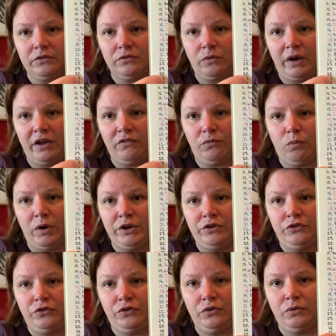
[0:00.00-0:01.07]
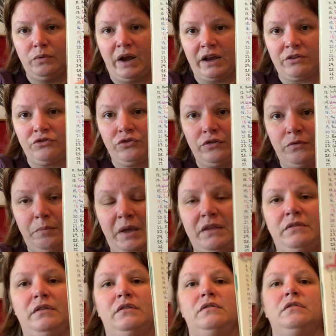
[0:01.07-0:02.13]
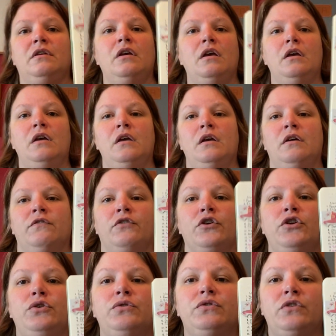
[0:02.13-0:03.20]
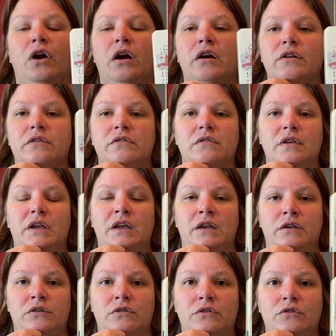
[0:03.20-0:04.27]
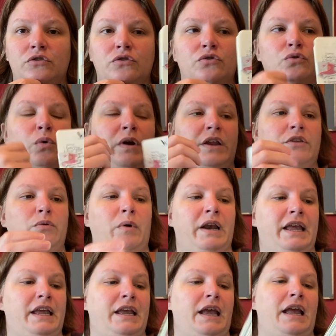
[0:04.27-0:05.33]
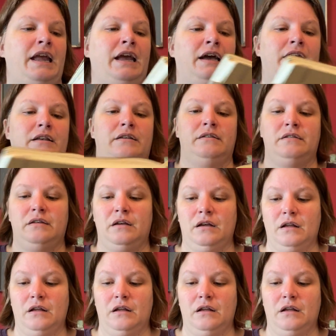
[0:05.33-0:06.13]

So I have 1, 2 extra spaces for new starts in 2020, and